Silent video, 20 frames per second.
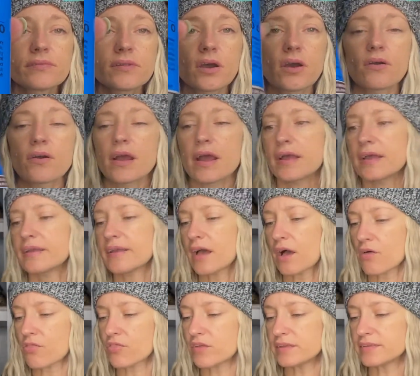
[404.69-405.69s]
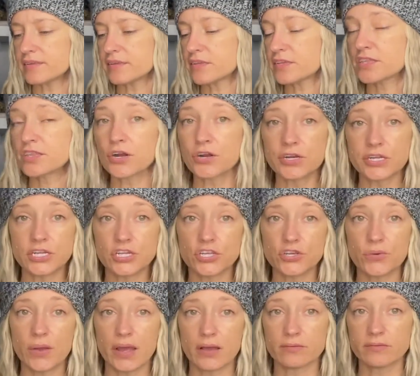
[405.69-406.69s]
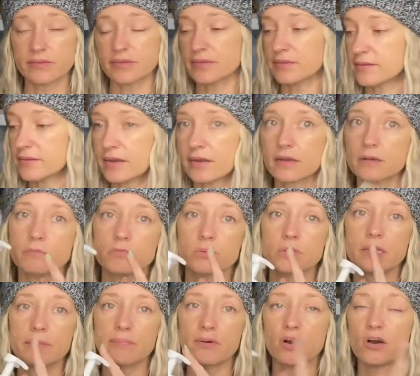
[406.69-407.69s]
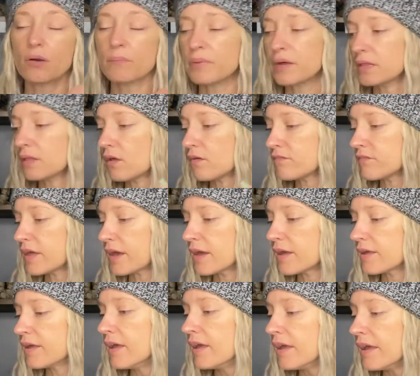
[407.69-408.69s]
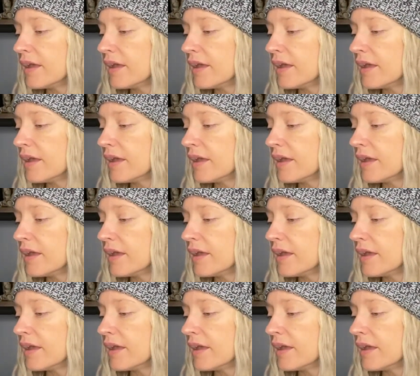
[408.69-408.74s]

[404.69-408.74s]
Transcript: All right, now this is 32 ounces, and it comes with the pump. I love that.